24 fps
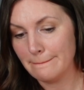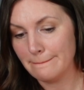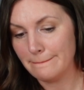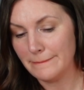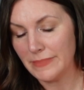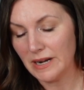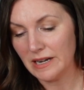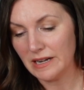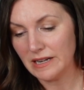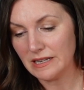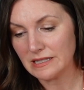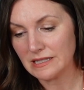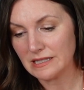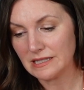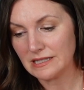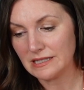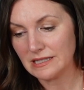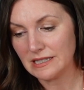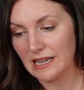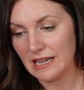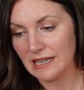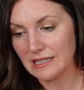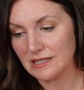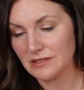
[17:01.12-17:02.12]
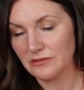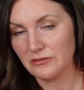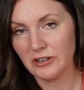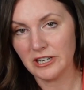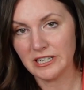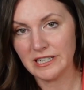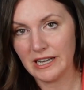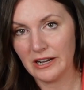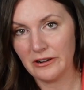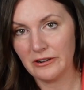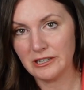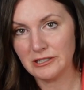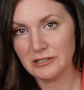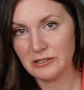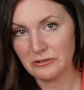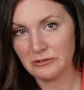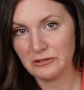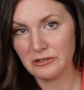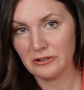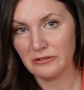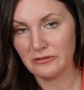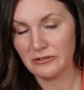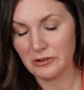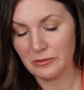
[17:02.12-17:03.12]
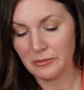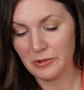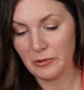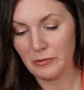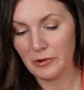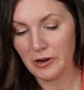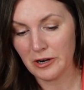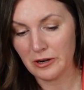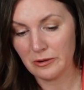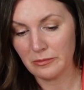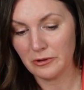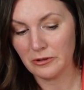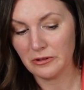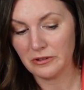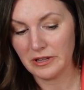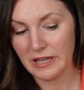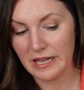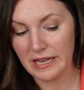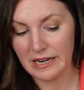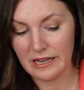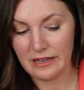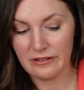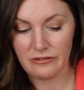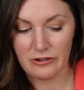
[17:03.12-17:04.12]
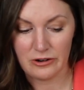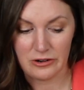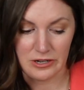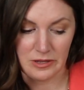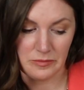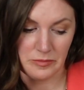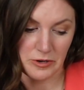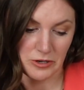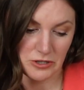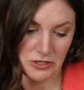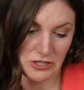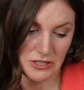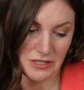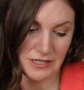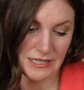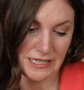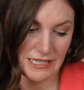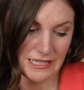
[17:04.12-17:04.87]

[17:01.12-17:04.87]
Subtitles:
But as of right now, I don't know if it'll be wearable, and I've already purchased